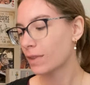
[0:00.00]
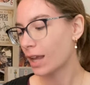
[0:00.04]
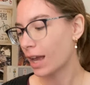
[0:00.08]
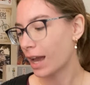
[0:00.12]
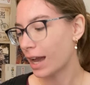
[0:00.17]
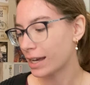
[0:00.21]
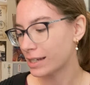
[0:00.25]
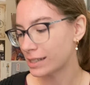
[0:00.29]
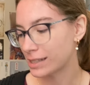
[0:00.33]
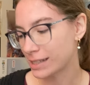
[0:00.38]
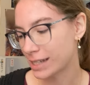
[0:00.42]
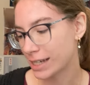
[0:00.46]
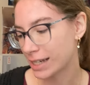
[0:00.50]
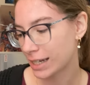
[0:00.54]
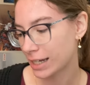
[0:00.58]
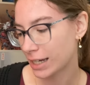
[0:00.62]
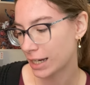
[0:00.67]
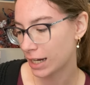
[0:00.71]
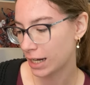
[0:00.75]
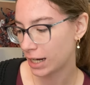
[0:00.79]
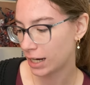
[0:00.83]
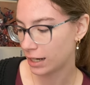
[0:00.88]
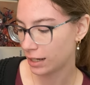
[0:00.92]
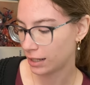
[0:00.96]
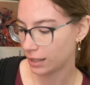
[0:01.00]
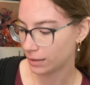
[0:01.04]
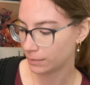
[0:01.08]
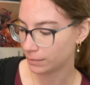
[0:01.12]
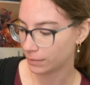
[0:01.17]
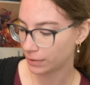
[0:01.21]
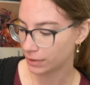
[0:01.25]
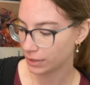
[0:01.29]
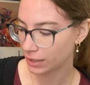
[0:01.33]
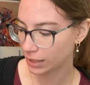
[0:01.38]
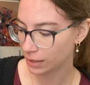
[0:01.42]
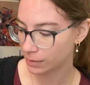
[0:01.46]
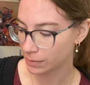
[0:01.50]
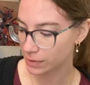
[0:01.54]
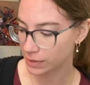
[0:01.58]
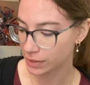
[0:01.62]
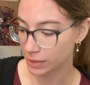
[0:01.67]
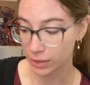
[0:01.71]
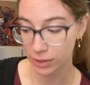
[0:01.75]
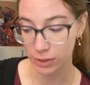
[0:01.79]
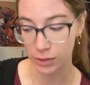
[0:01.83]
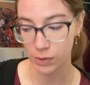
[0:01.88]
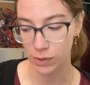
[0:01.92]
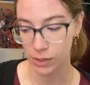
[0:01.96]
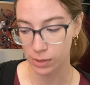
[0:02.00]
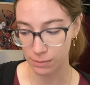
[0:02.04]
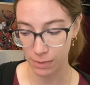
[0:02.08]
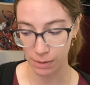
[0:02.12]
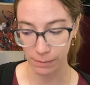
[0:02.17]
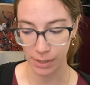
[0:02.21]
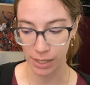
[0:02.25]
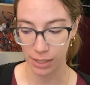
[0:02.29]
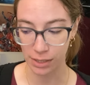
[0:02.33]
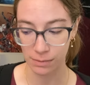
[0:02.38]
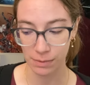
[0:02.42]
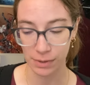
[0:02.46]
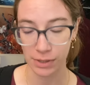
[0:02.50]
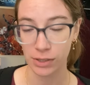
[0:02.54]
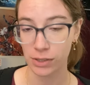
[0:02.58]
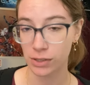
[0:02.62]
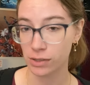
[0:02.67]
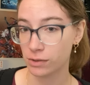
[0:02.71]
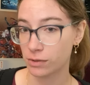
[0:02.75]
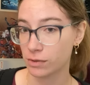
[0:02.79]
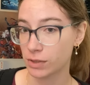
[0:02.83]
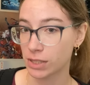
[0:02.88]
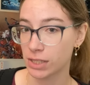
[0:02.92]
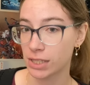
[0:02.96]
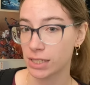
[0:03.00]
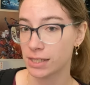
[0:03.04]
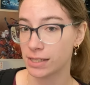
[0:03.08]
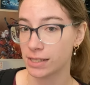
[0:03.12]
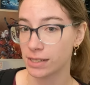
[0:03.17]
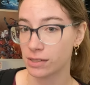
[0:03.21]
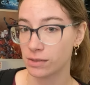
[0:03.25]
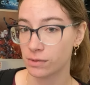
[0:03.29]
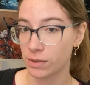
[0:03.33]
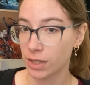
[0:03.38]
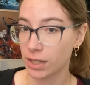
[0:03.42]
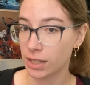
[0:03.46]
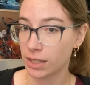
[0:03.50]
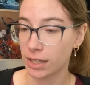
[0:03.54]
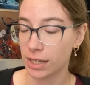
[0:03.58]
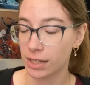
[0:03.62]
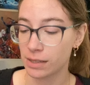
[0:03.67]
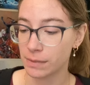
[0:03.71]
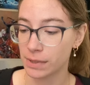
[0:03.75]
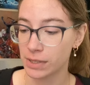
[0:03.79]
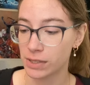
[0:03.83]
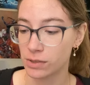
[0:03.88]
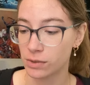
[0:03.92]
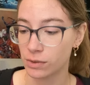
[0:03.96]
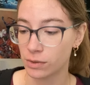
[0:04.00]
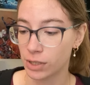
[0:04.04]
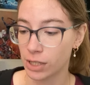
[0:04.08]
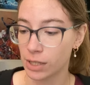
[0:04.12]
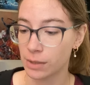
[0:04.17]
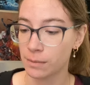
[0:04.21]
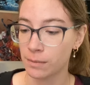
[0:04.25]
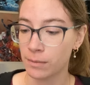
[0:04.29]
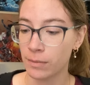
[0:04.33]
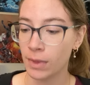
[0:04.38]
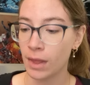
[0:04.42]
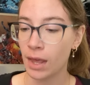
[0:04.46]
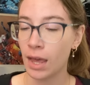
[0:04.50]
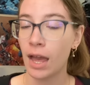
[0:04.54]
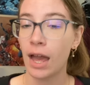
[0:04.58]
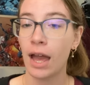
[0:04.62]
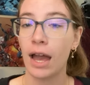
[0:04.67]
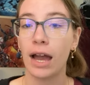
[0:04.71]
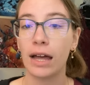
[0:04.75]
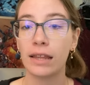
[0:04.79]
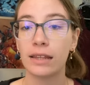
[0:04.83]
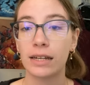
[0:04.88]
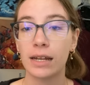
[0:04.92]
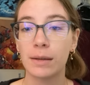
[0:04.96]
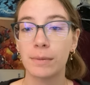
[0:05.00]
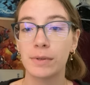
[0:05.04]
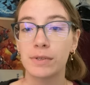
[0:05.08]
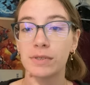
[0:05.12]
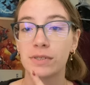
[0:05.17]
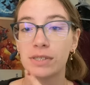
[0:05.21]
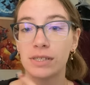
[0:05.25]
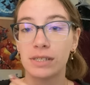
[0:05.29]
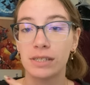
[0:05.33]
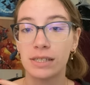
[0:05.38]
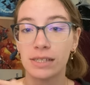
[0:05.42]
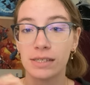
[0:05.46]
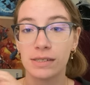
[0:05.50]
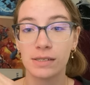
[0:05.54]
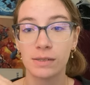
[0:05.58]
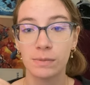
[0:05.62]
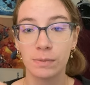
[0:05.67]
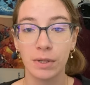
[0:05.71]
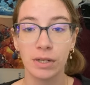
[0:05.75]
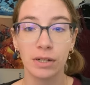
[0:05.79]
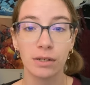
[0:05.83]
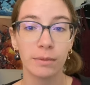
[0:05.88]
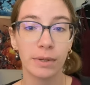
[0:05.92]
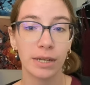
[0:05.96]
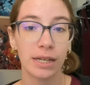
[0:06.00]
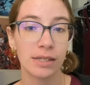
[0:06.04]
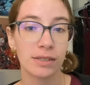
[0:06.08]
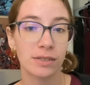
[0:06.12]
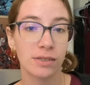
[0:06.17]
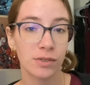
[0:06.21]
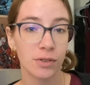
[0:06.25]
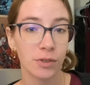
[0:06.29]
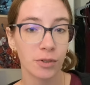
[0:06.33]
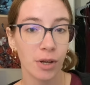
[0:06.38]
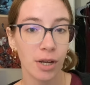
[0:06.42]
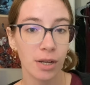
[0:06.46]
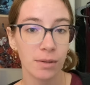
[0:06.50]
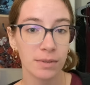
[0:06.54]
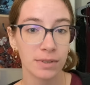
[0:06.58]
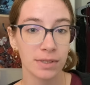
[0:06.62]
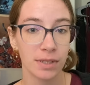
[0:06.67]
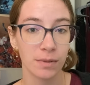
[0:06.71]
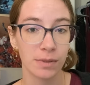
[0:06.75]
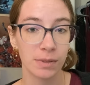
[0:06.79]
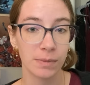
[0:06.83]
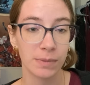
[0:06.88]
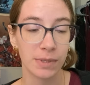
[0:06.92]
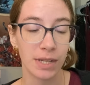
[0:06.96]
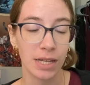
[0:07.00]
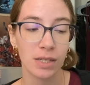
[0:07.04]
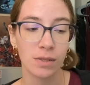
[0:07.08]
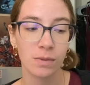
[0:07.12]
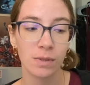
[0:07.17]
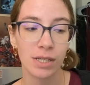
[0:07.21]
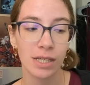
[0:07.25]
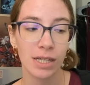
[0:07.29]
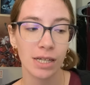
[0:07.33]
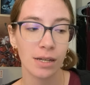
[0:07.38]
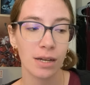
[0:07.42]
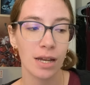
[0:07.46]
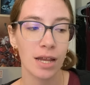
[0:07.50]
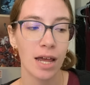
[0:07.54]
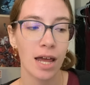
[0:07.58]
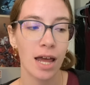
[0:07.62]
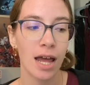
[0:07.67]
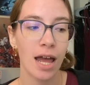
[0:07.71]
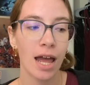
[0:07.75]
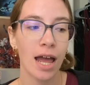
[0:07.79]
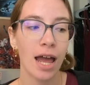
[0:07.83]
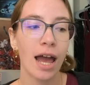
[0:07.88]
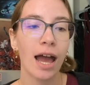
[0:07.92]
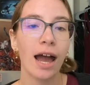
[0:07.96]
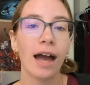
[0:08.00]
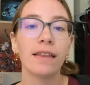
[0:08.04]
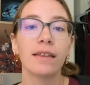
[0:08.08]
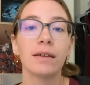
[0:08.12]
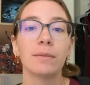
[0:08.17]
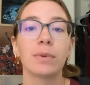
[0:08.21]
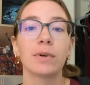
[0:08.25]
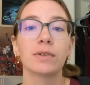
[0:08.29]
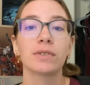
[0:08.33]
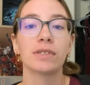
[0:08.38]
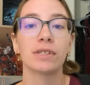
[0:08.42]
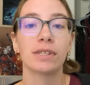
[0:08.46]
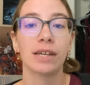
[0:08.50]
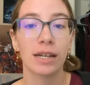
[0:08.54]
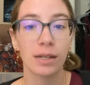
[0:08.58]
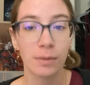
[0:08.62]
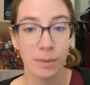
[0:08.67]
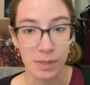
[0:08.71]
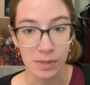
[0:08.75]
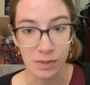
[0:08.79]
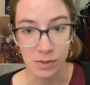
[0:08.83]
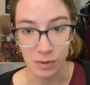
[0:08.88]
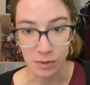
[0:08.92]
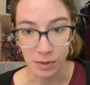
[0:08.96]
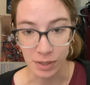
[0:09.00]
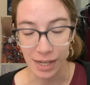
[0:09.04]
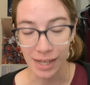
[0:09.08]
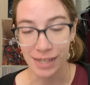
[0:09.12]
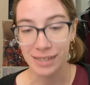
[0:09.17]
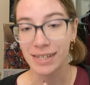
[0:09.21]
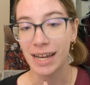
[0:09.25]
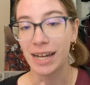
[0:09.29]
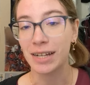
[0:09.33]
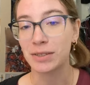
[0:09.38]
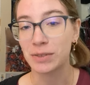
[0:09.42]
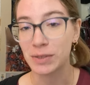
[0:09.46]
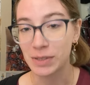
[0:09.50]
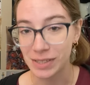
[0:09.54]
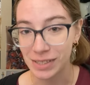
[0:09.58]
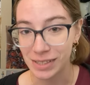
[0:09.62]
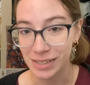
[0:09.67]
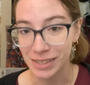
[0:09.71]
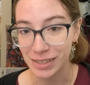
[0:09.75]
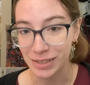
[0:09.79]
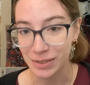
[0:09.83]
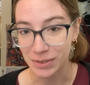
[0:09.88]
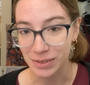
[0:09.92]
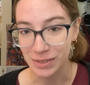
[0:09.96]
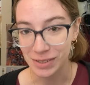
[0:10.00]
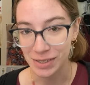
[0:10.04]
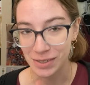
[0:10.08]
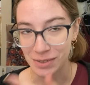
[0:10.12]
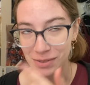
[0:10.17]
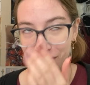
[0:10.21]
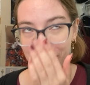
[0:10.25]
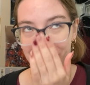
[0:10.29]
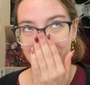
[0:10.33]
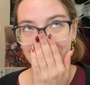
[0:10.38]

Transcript: I say that I'm still losing my mind because Kristen Cicerelli liked my story. And then I posted this spread on my Instagram because I was obsessed with it, and then posted that on my story and tagged Kristen Cicerelli,